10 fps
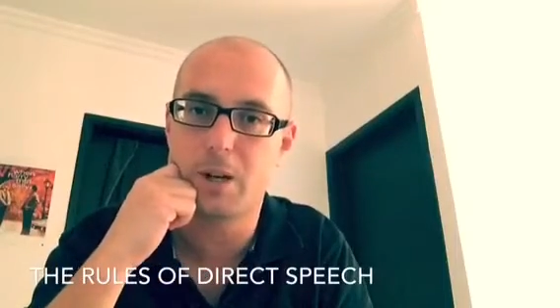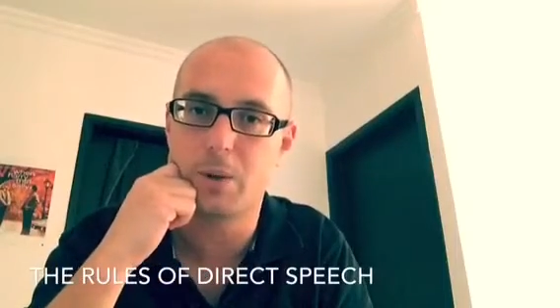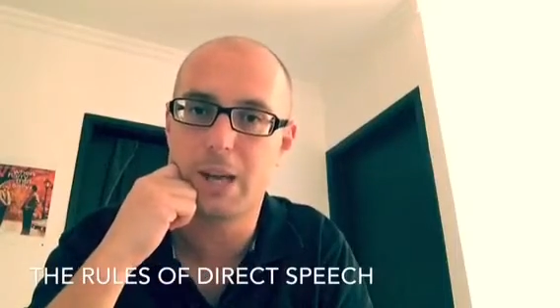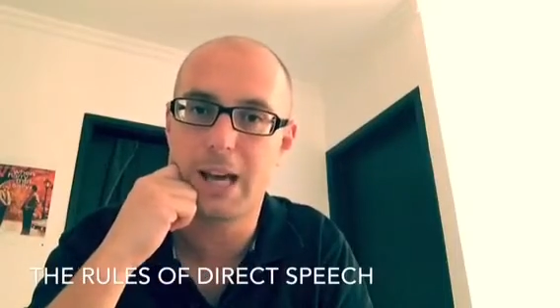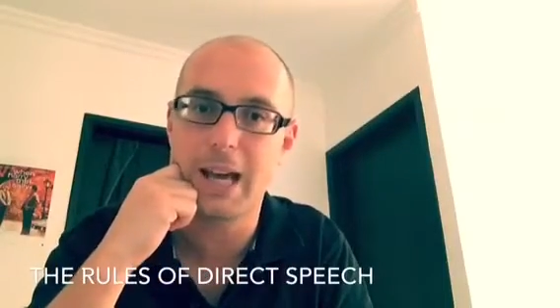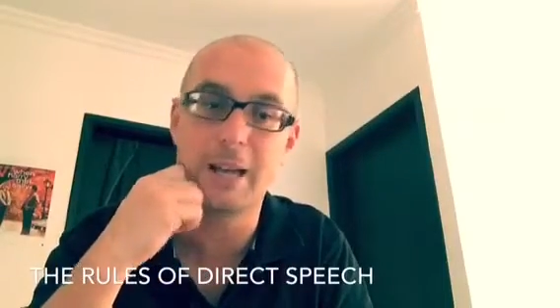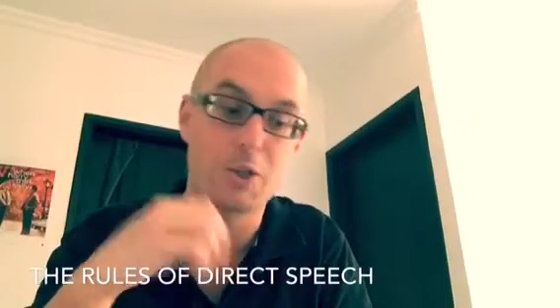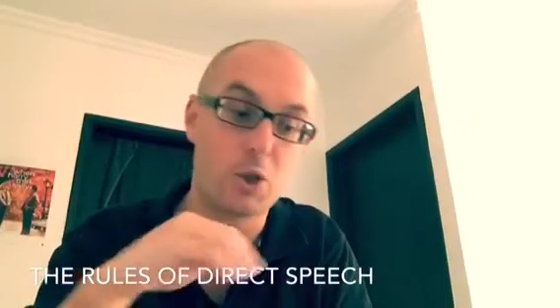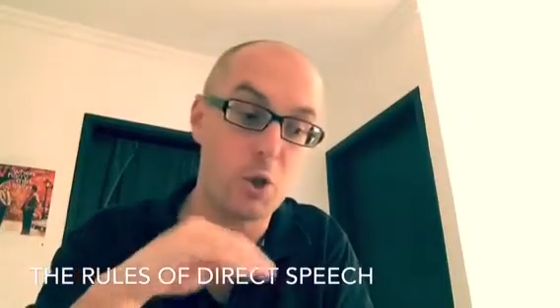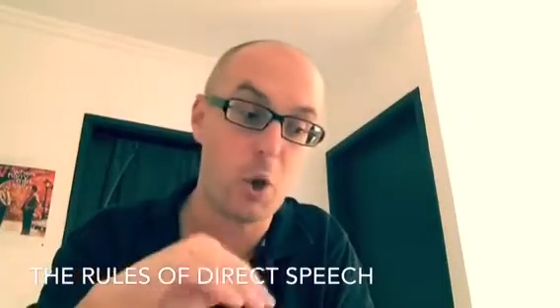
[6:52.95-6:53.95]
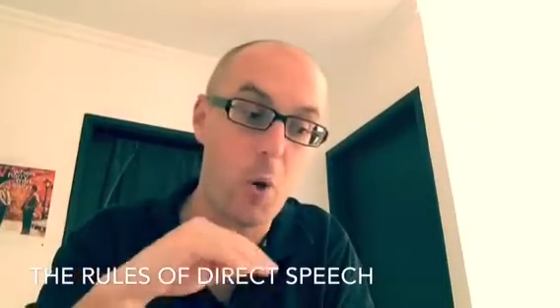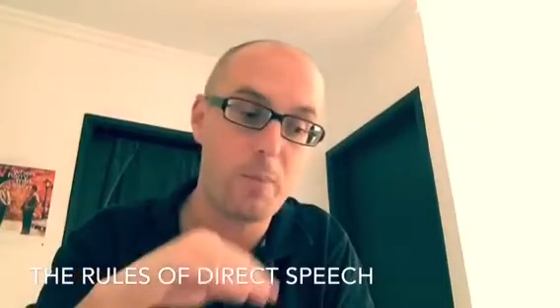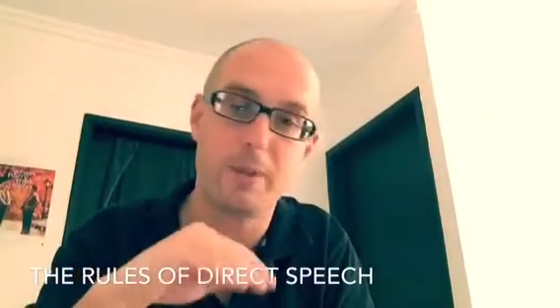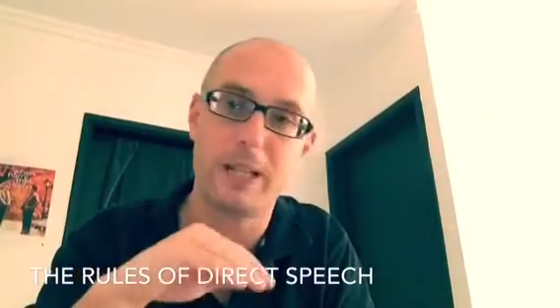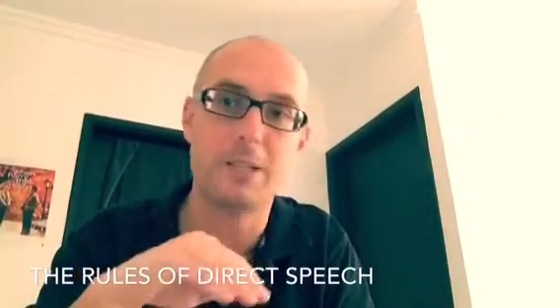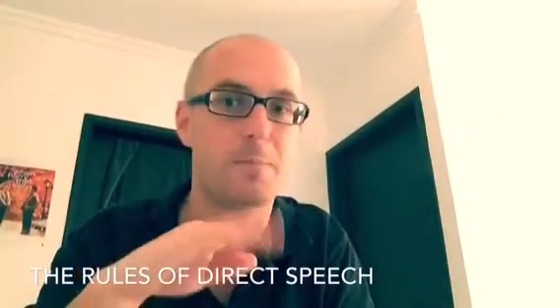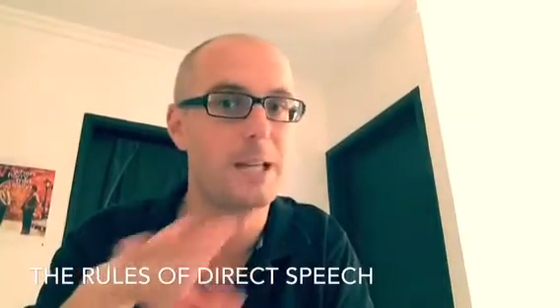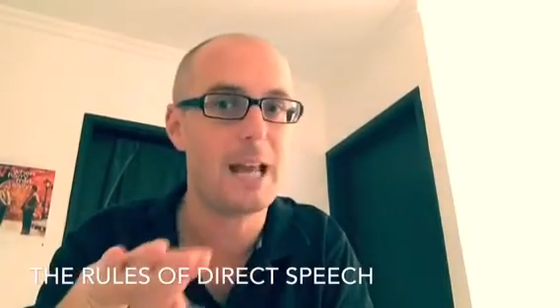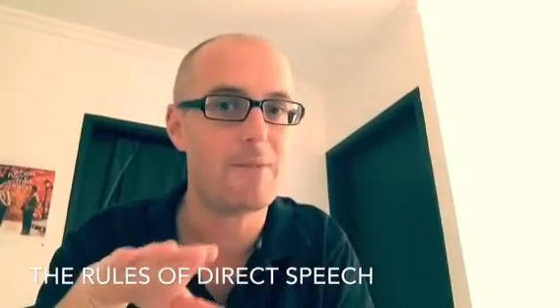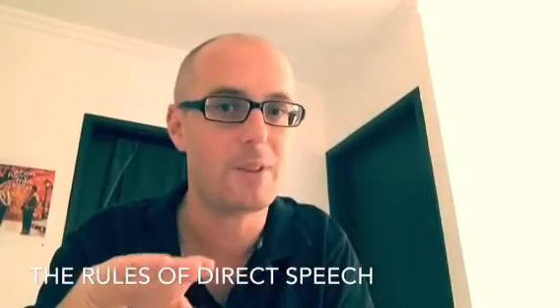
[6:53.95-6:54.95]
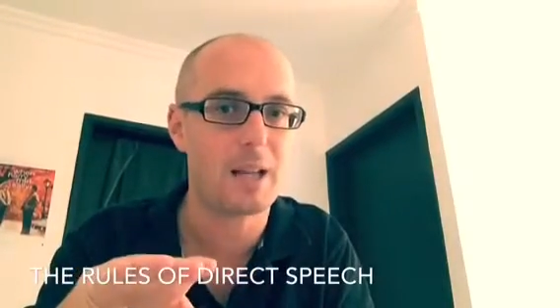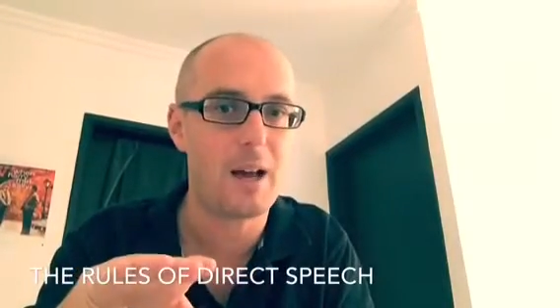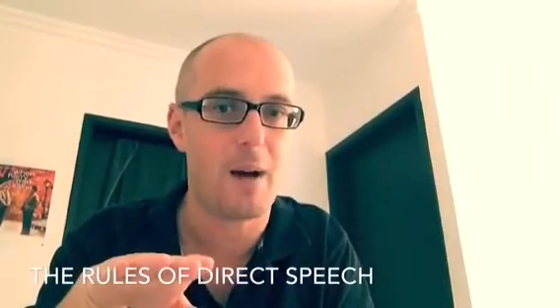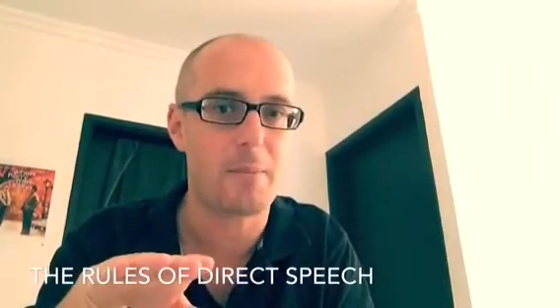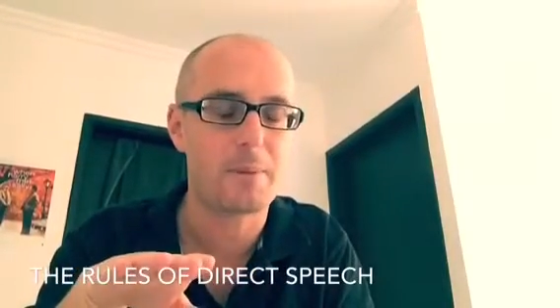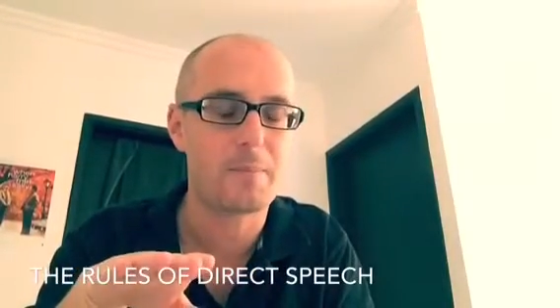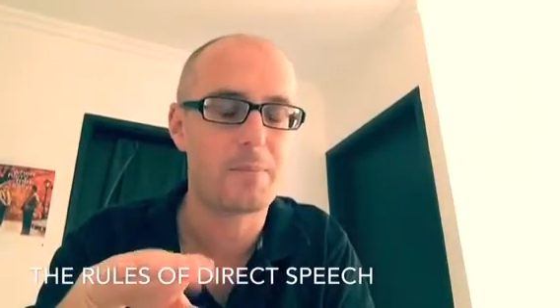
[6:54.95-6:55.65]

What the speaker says: Okay, and it should hopefully speed everything up.